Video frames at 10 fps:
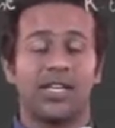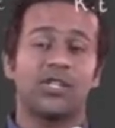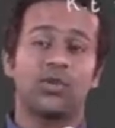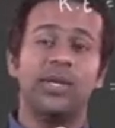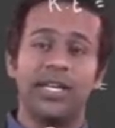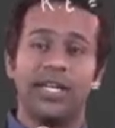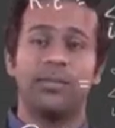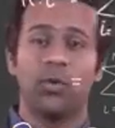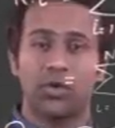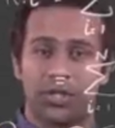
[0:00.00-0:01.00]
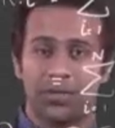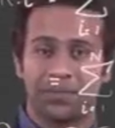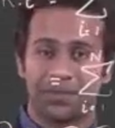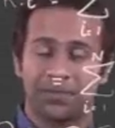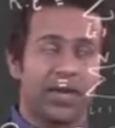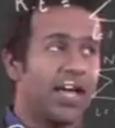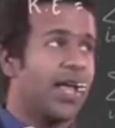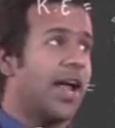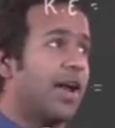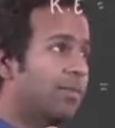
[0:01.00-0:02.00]
is to linear motion.
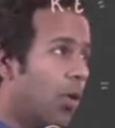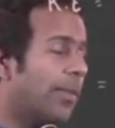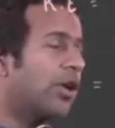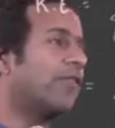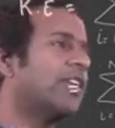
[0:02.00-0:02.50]
And moment of